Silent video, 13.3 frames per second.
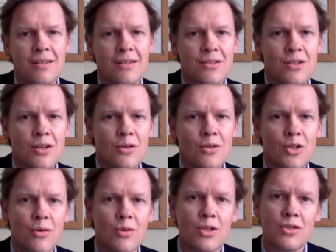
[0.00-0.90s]
So
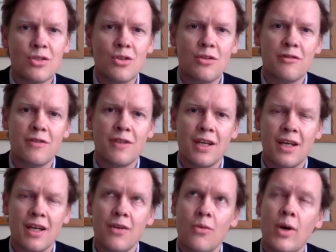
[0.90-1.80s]
it was a sort of,
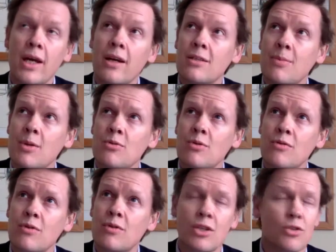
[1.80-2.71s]
in a way, I suppose
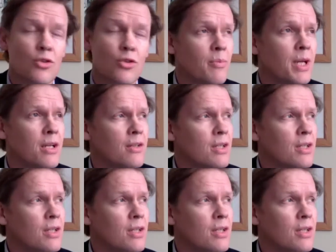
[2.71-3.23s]
we touched on it a bit.